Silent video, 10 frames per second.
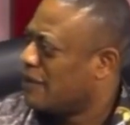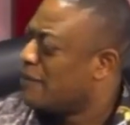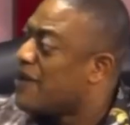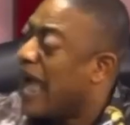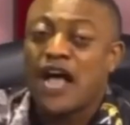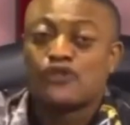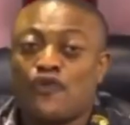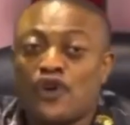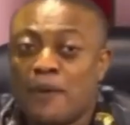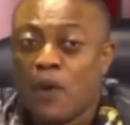Many are so
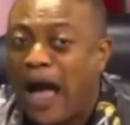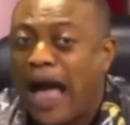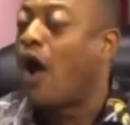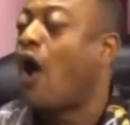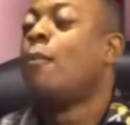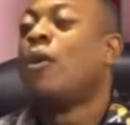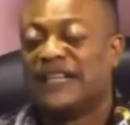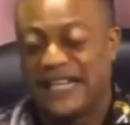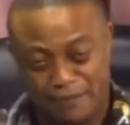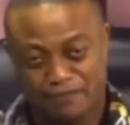for the beware,
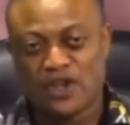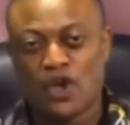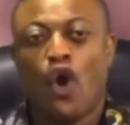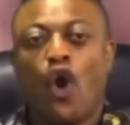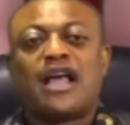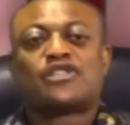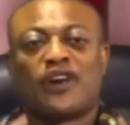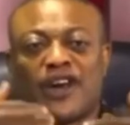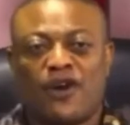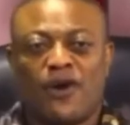almost they are
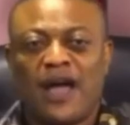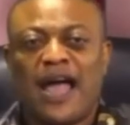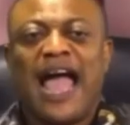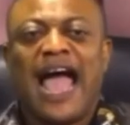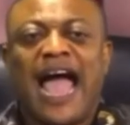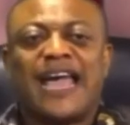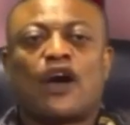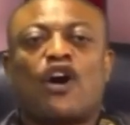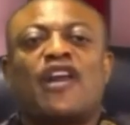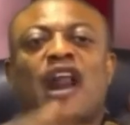sorry, no, I
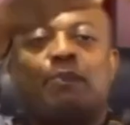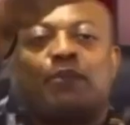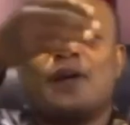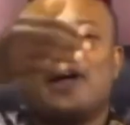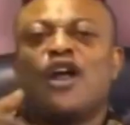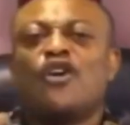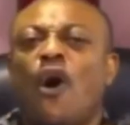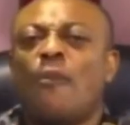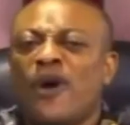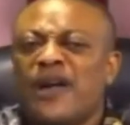cover up.
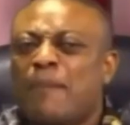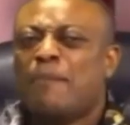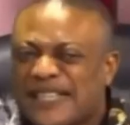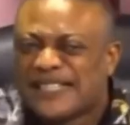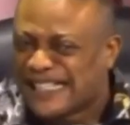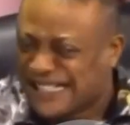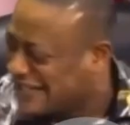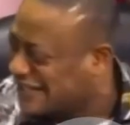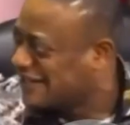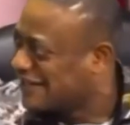No more your
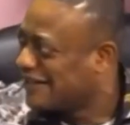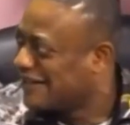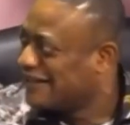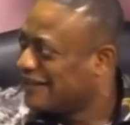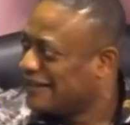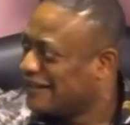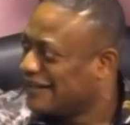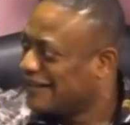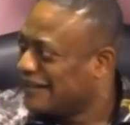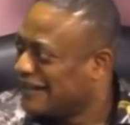businesses.
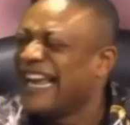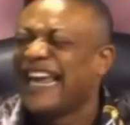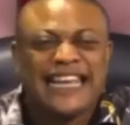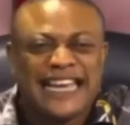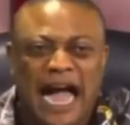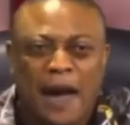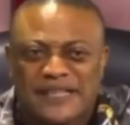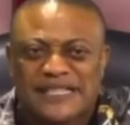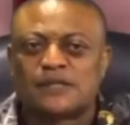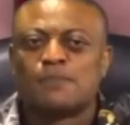Illegal
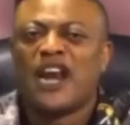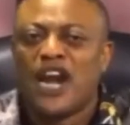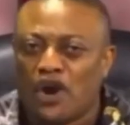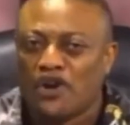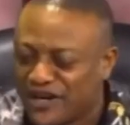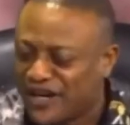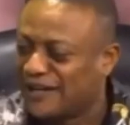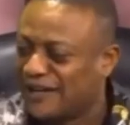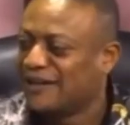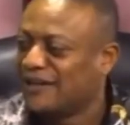business, money laundering.
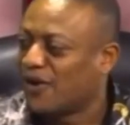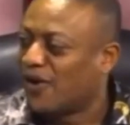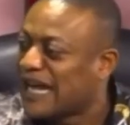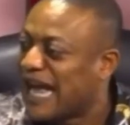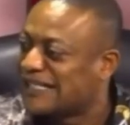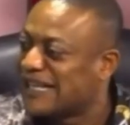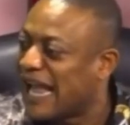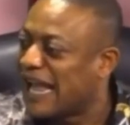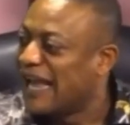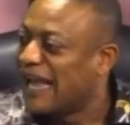What do you say?